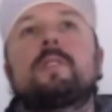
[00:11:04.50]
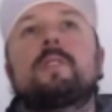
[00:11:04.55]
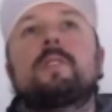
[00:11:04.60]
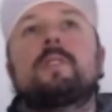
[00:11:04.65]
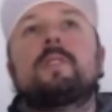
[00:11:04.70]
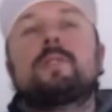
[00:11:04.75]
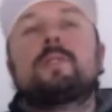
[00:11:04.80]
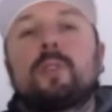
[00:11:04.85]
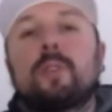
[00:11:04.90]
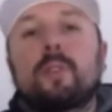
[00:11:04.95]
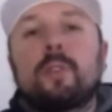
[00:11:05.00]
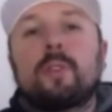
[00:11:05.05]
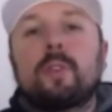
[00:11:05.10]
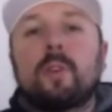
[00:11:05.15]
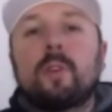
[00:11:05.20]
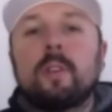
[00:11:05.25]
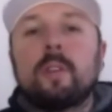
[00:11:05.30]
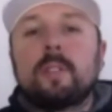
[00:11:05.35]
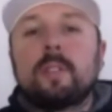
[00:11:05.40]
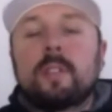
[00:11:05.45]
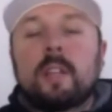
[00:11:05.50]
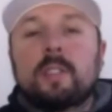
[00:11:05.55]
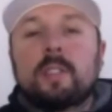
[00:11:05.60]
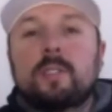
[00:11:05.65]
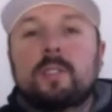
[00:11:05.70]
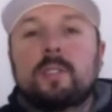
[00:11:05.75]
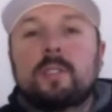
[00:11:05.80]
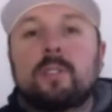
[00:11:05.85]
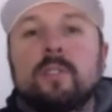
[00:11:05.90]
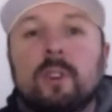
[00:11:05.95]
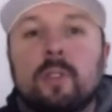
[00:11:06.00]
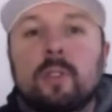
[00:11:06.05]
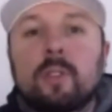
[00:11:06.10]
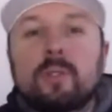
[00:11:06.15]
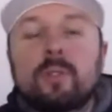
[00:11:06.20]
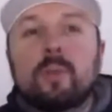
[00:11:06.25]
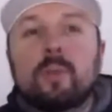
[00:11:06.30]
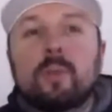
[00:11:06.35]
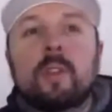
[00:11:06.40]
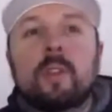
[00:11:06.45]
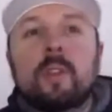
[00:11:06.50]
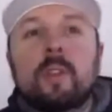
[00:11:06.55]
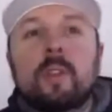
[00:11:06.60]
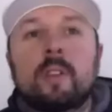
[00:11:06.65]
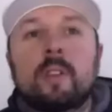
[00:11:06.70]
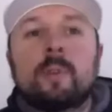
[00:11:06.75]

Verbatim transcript: so you, you kind of touched on, on two things.